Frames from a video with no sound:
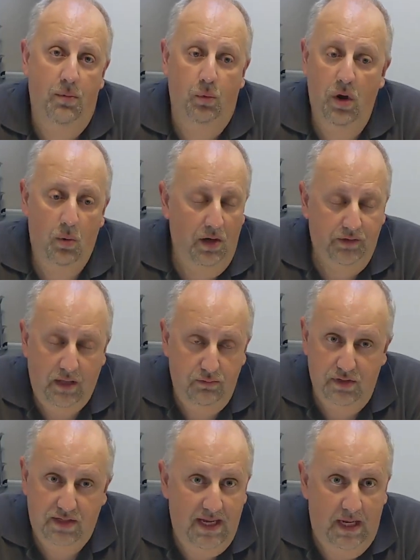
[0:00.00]
We work well together
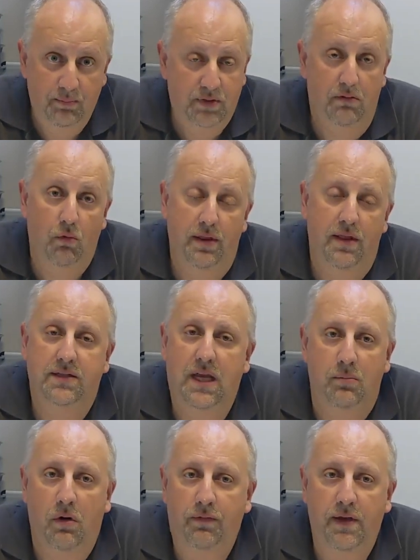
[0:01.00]
as a team, so they're all in the
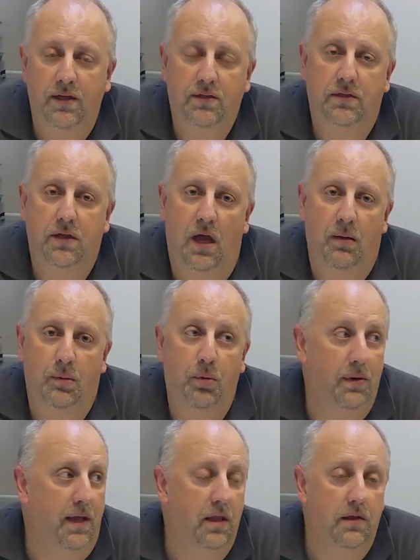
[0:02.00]
same office. You
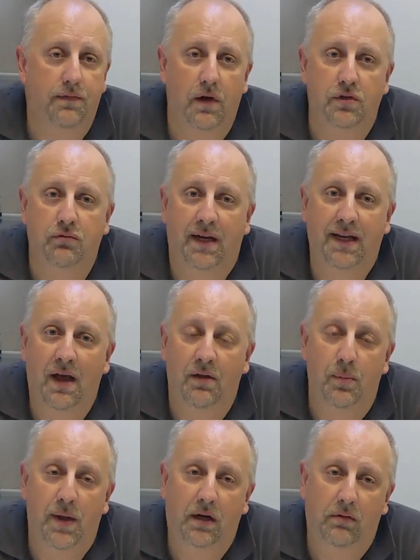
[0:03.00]
probably hear the phones ringing now
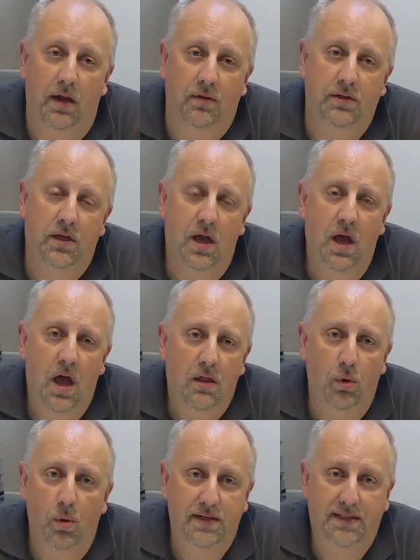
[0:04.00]
in the background.
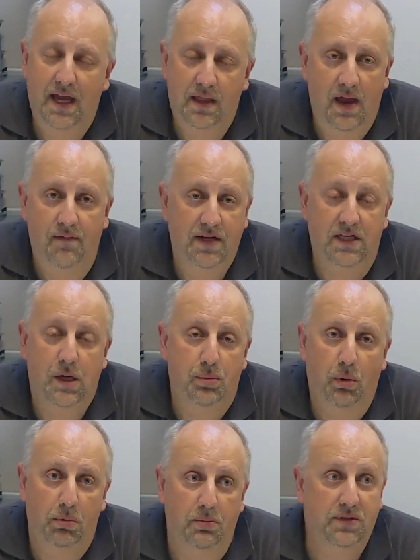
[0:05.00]
We all work together. If there's any
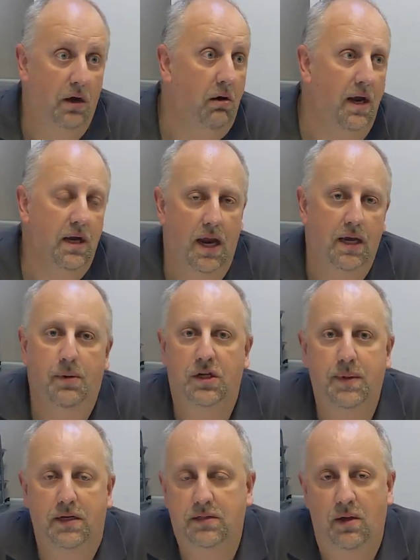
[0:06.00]
problems, say, oh,
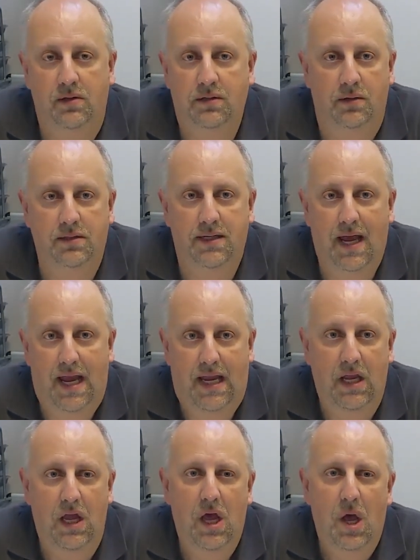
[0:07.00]
anybody speak to so-and-so
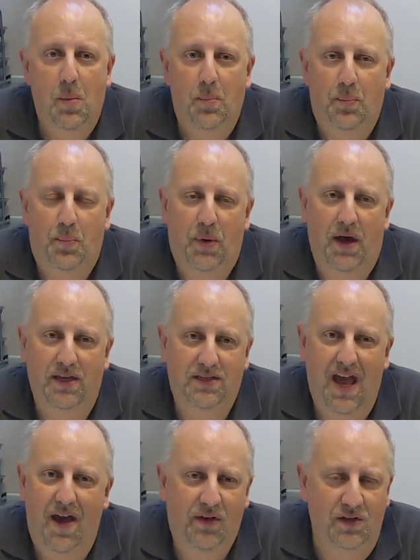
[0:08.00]
today. But
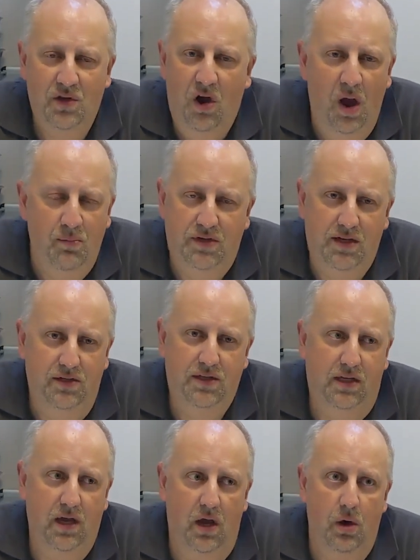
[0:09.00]
it's having time just
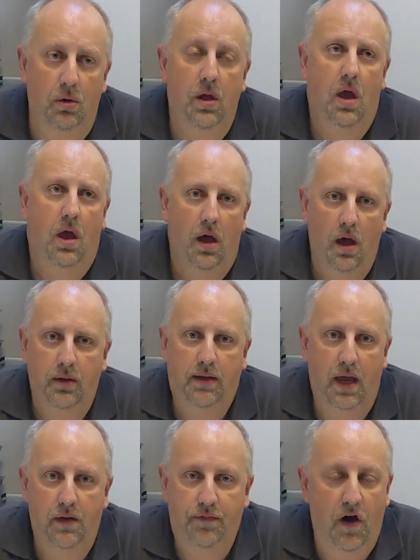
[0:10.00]
to go,
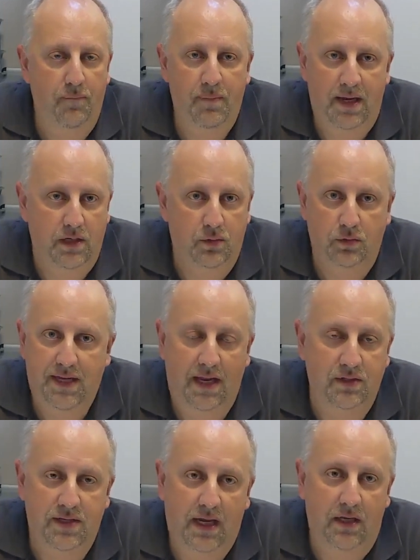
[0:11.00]
okay, 5 minutes or
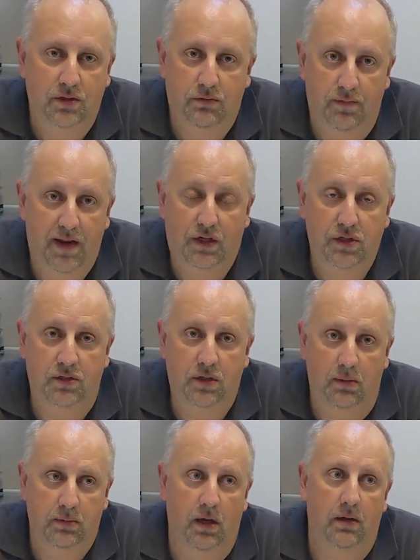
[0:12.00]
10 seconds reflection
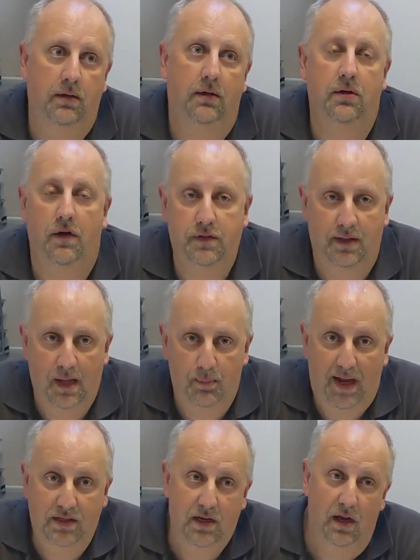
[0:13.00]
time, going, could I have done
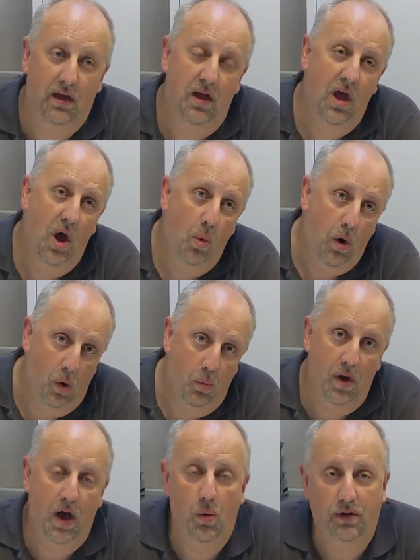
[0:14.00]
that better?
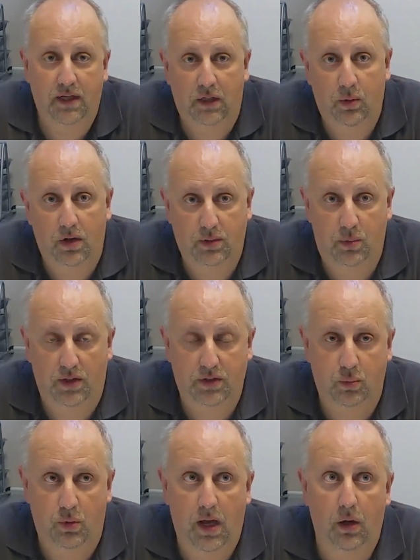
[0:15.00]
Well, I didn't quite
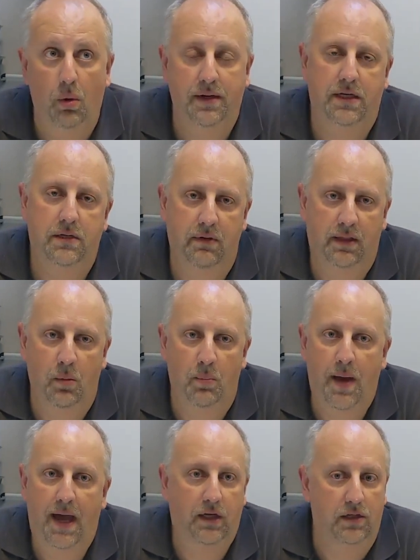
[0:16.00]
so well, or I need to ring them
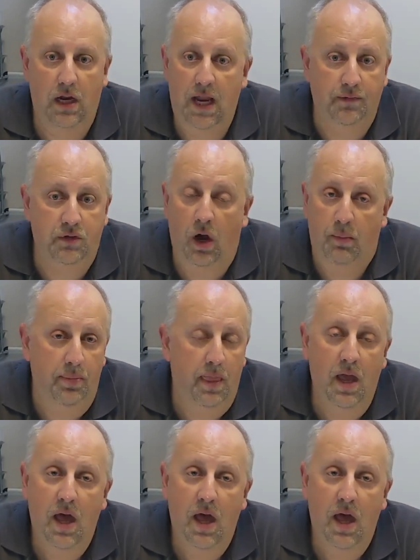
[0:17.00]
back. You don't have time.